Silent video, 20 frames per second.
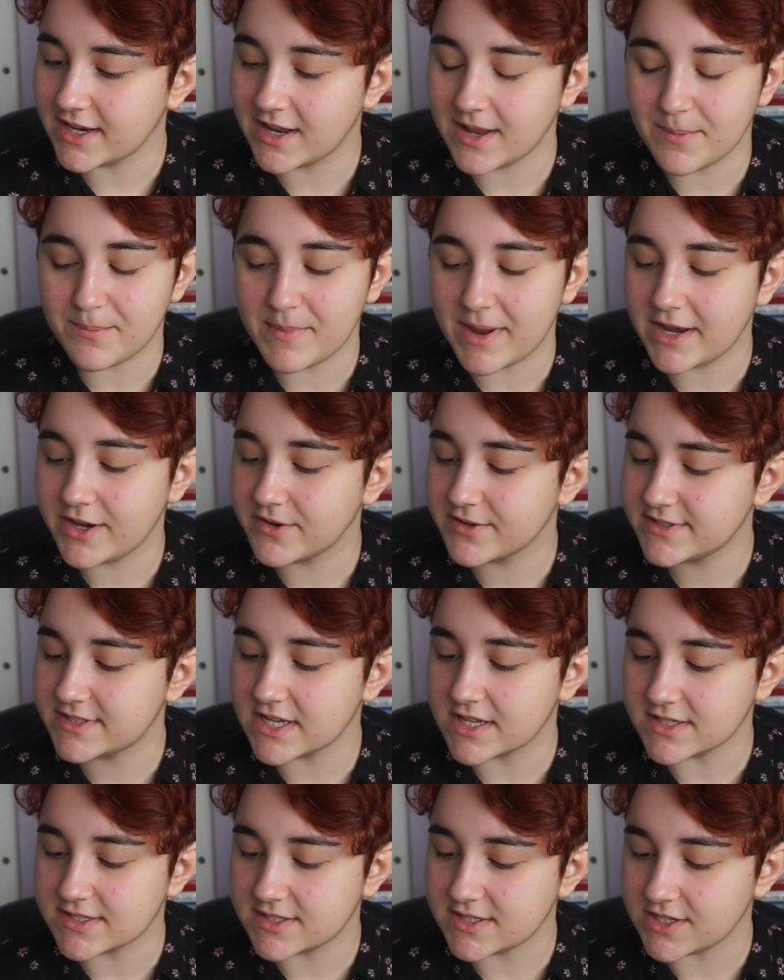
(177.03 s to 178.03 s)
it made no
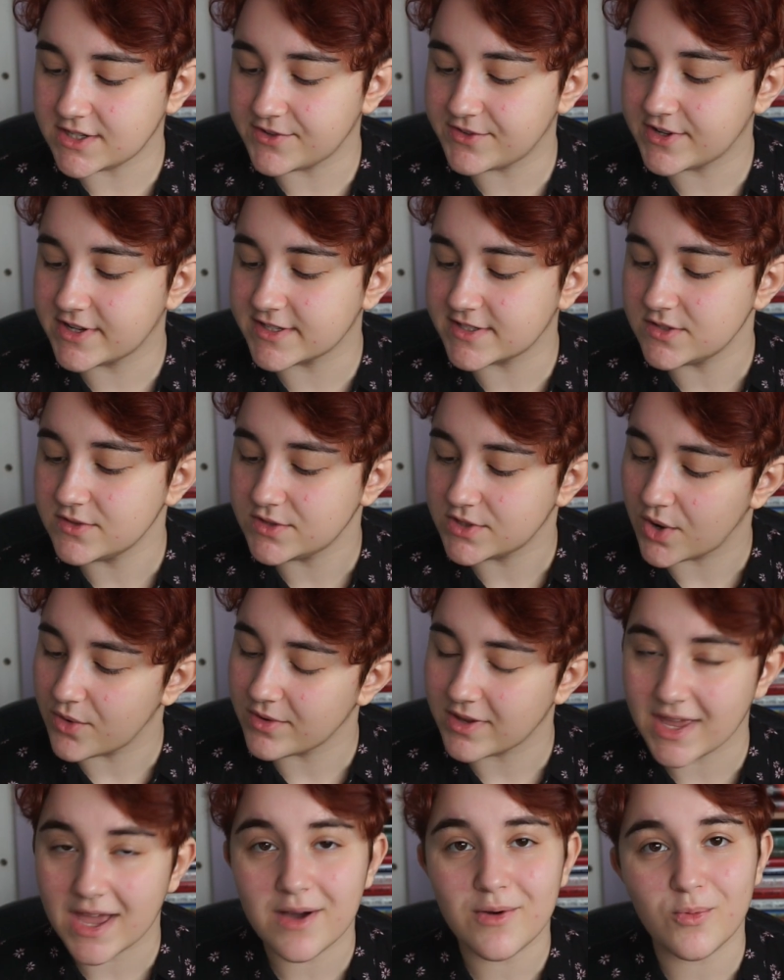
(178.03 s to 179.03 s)
sense to you because you
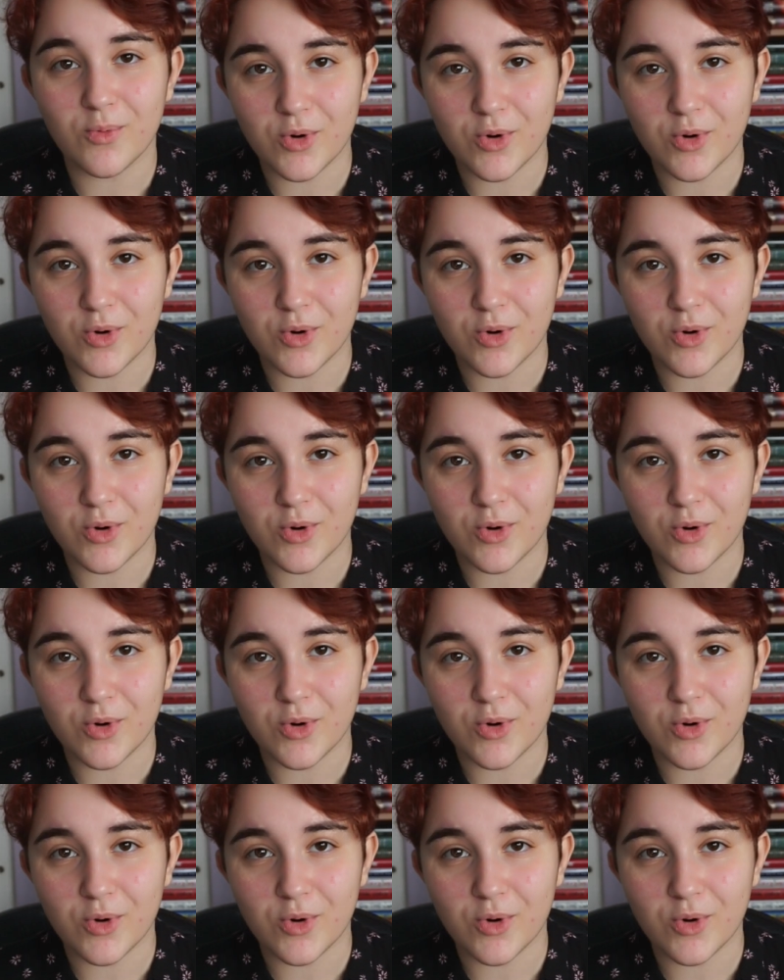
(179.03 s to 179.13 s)
don't get